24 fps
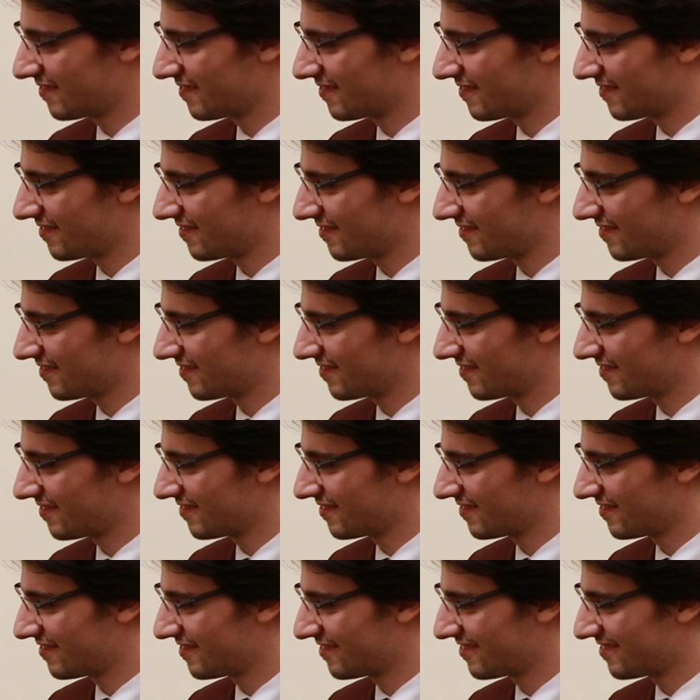
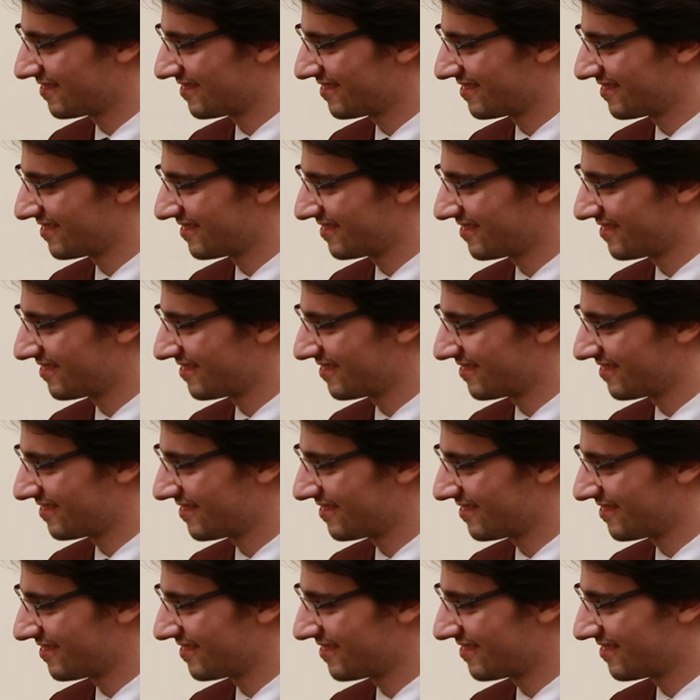
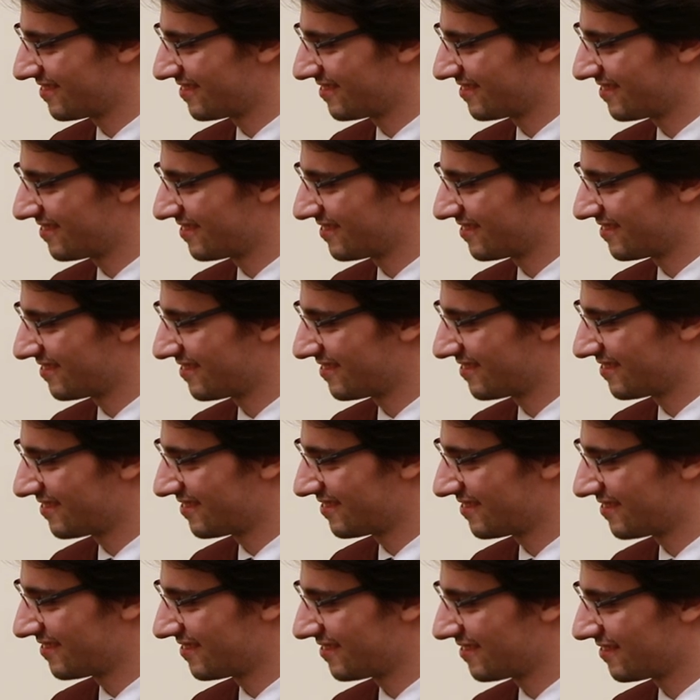
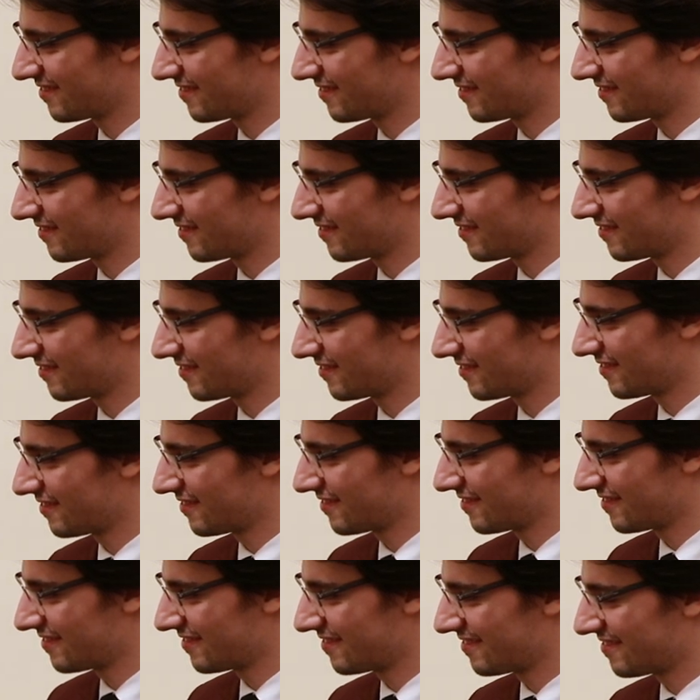
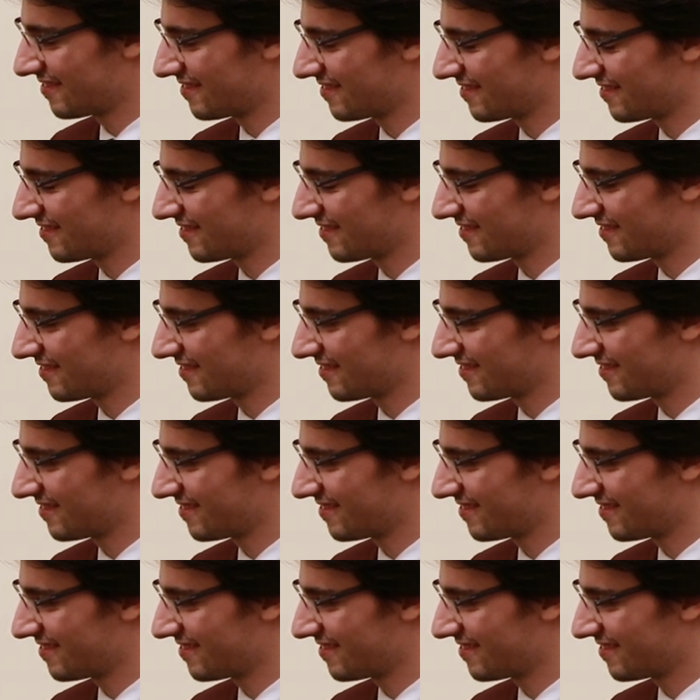(not speaking)